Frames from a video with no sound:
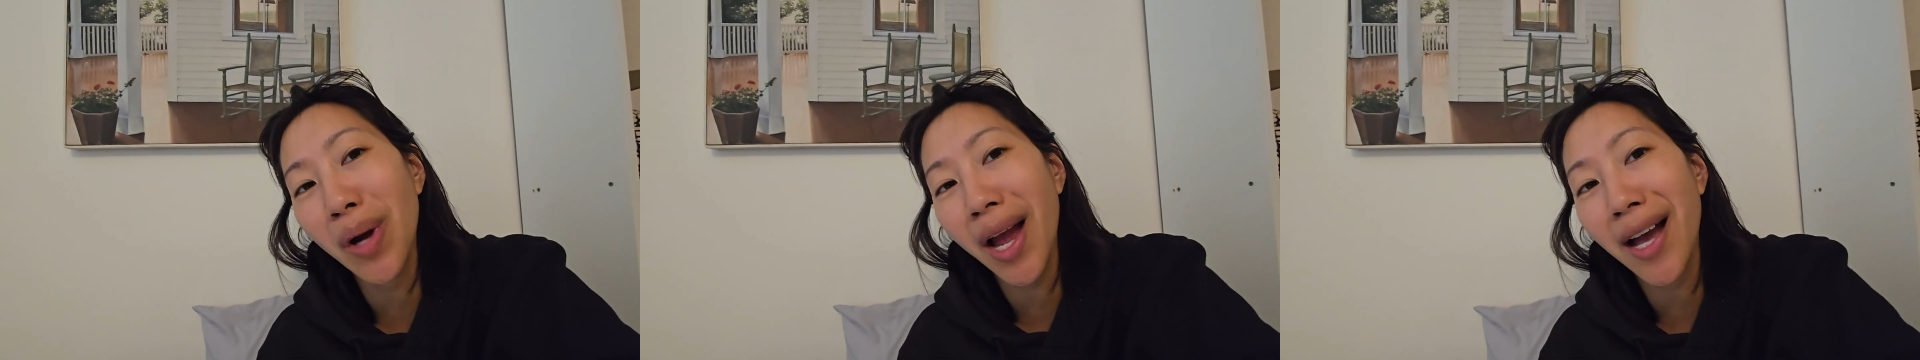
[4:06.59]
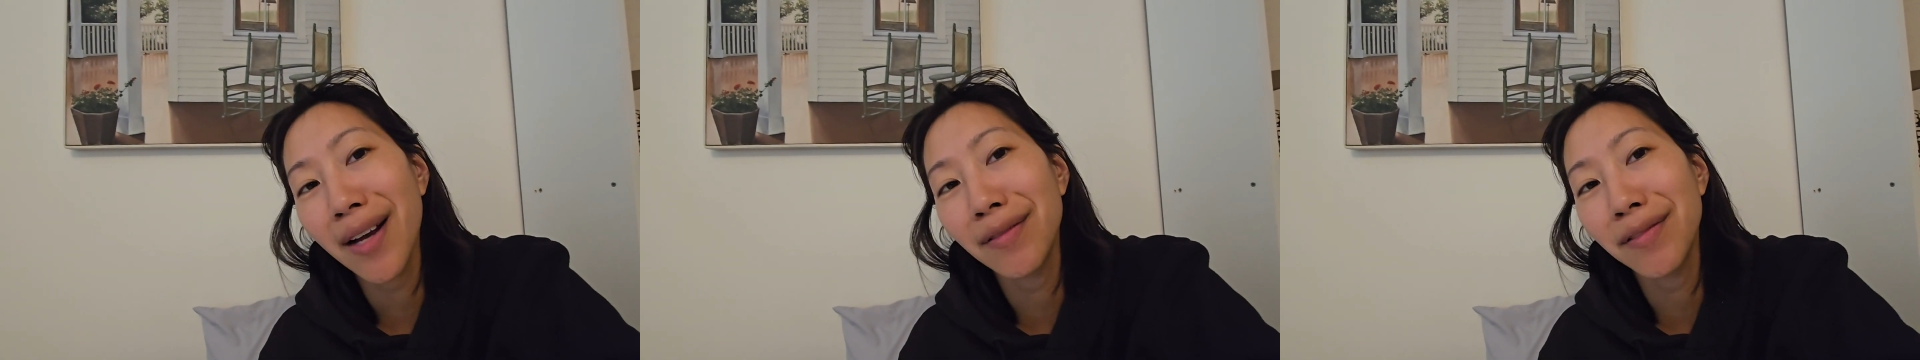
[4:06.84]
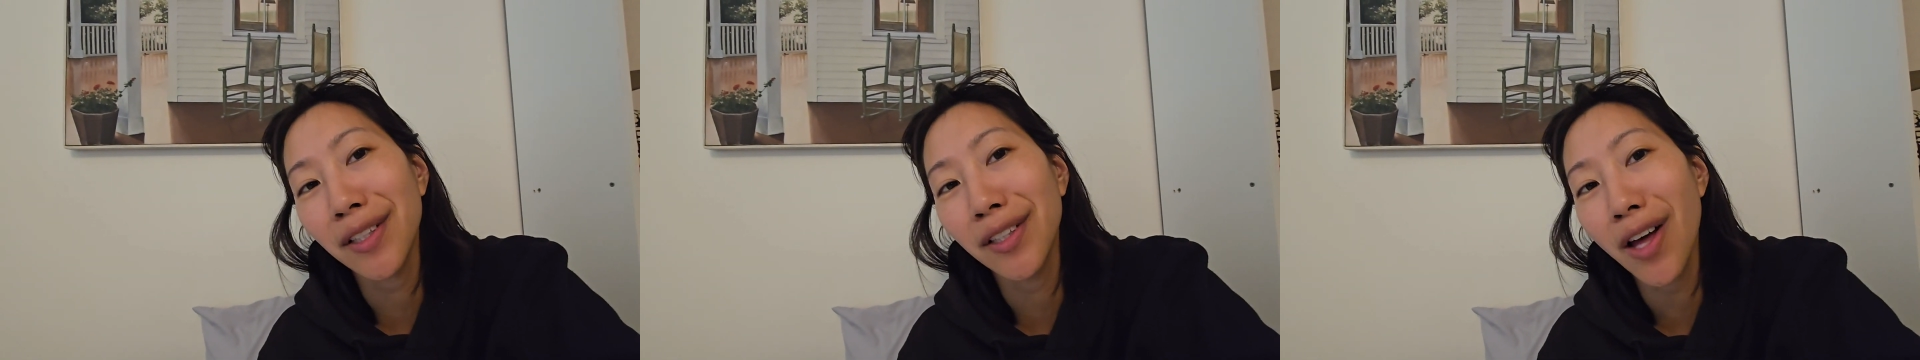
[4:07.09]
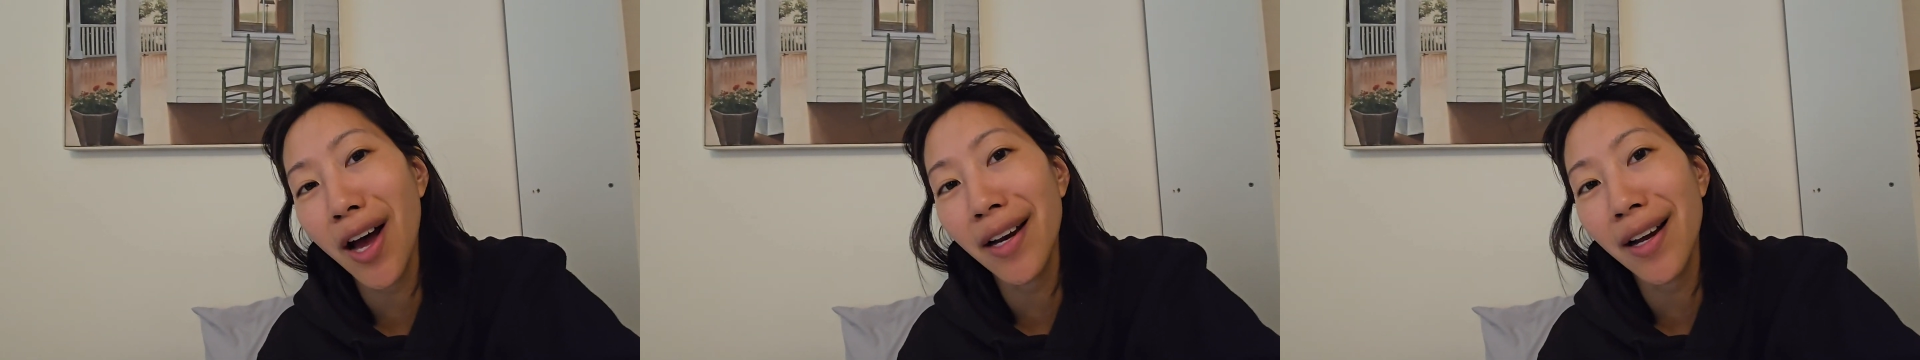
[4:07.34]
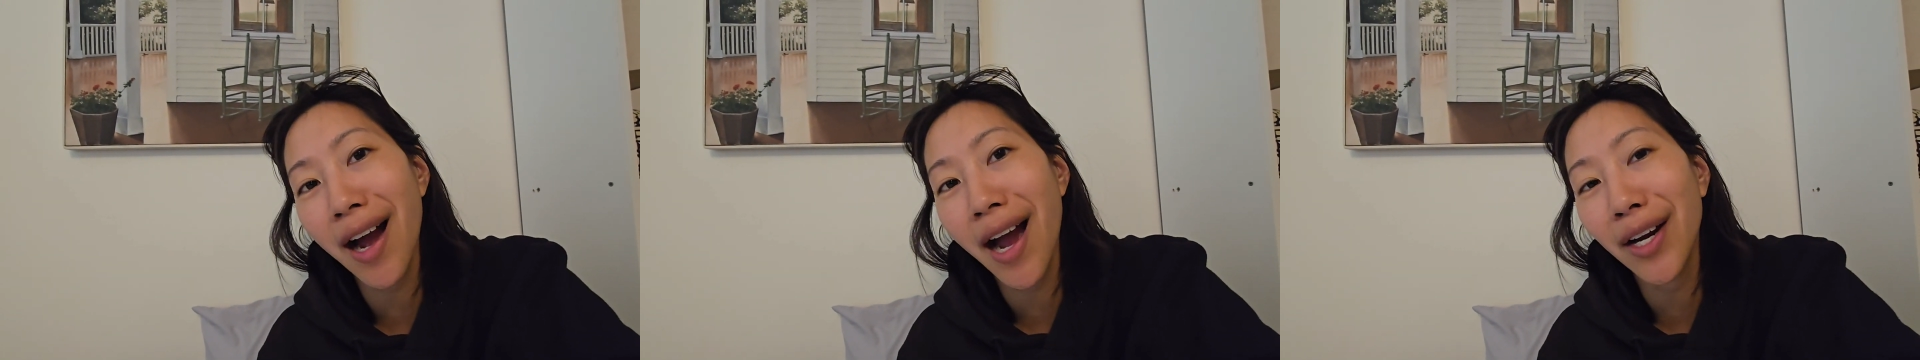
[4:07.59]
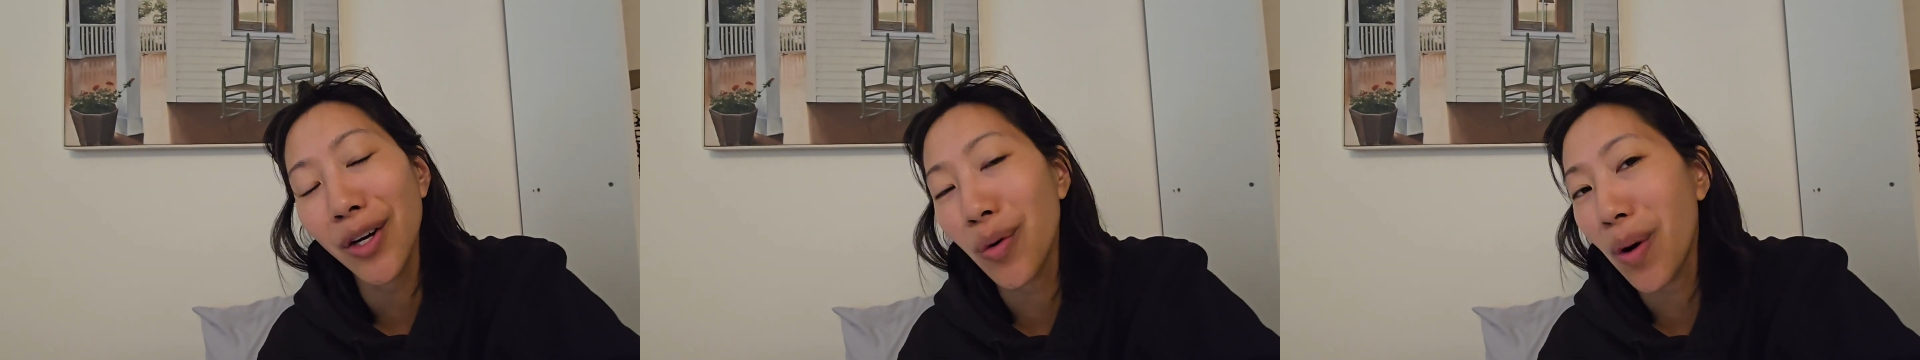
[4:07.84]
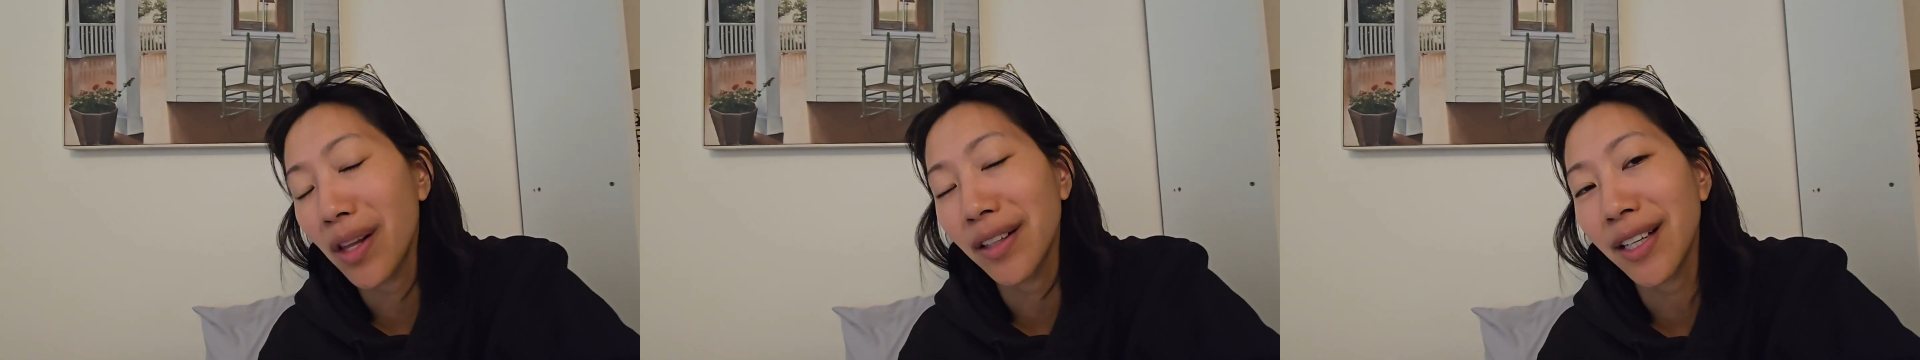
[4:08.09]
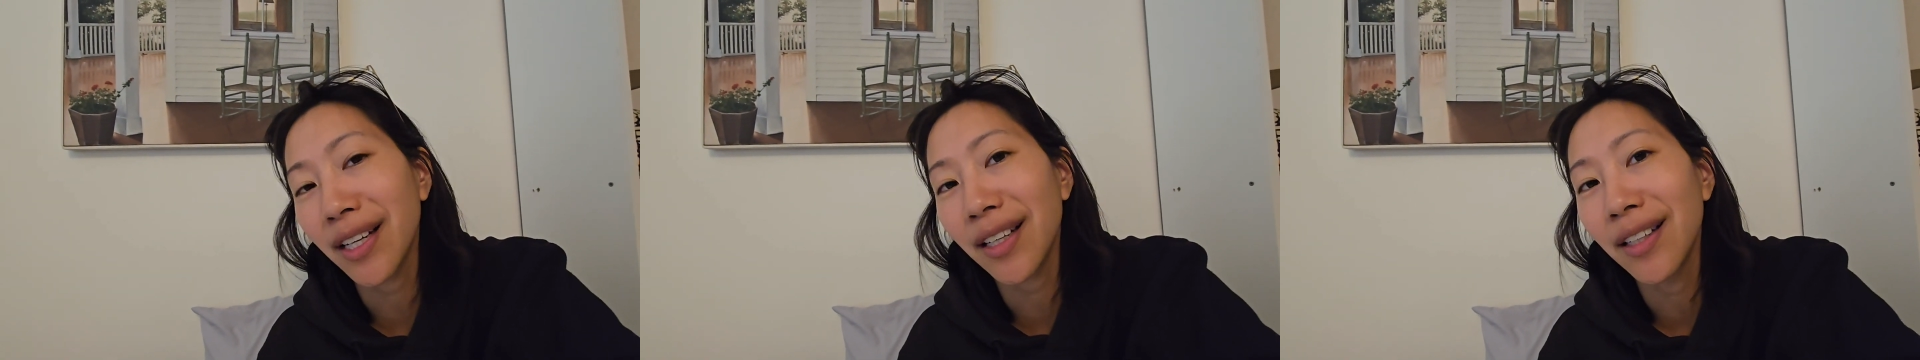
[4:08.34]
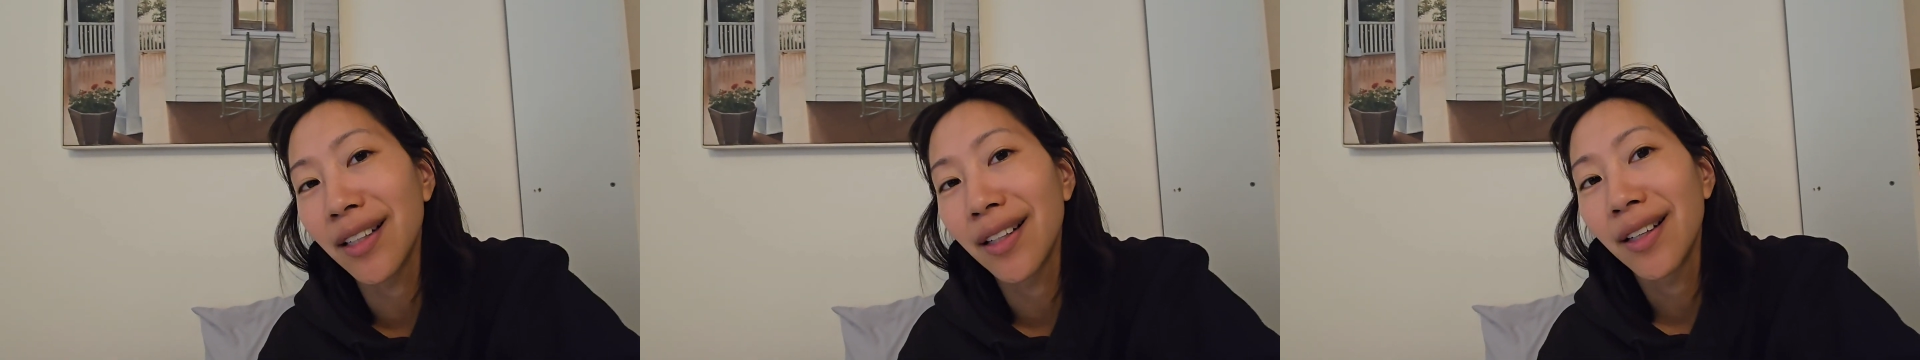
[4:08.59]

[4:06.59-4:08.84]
have a lot higher quality